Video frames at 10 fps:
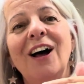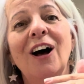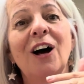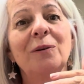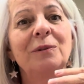
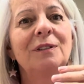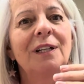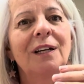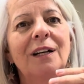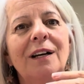I was
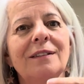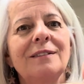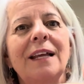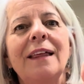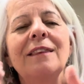either
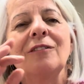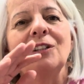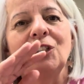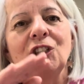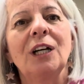stand there
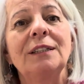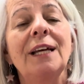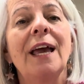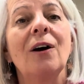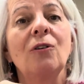and shut
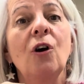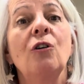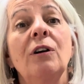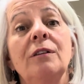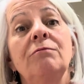down,
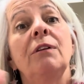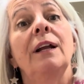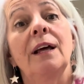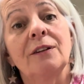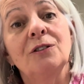or I'd run
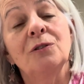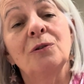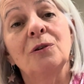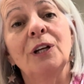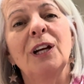out the
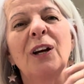door.